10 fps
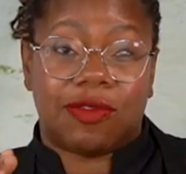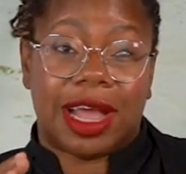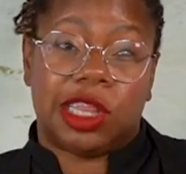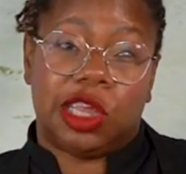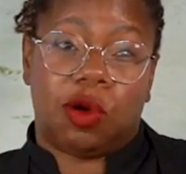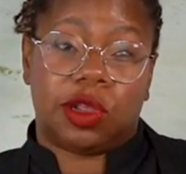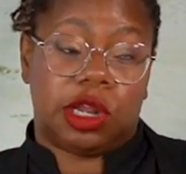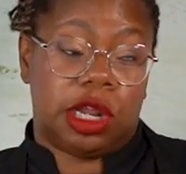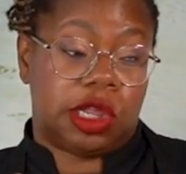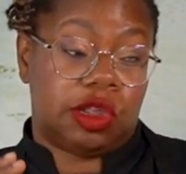
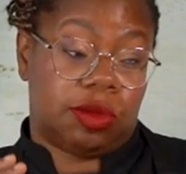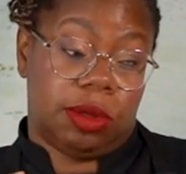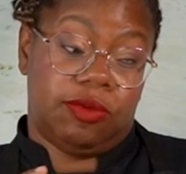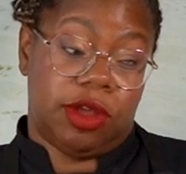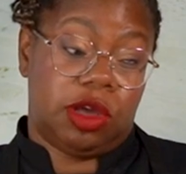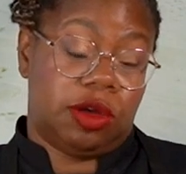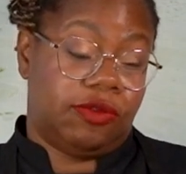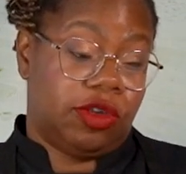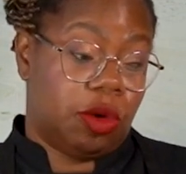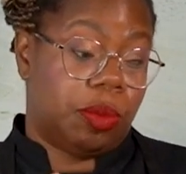antioxidants that's going to be really good
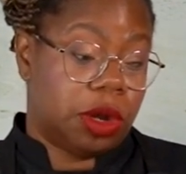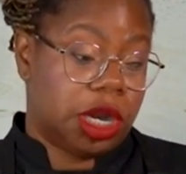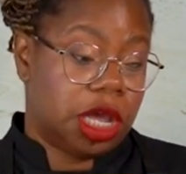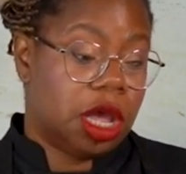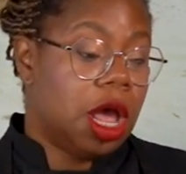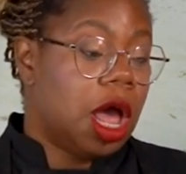for your body.